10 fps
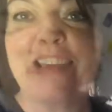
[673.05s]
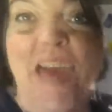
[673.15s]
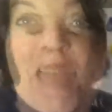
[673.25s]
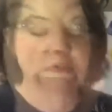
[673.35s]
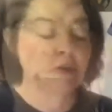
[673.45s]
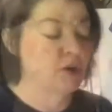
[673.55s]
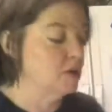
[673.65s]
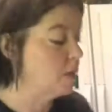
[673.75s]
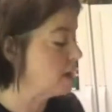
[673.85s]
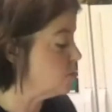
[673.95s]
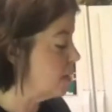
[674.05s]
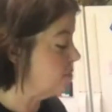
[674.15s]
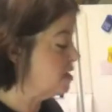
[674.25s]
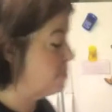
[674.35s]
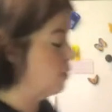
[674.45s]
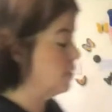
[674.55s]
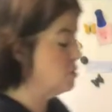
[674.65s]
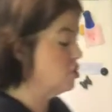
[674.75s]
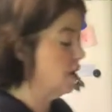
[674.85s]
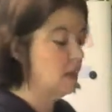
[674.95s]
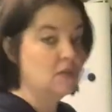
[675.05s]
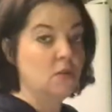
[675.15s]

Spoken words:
Yay! I'm going to talk to you guys while I'm deboning the chicken.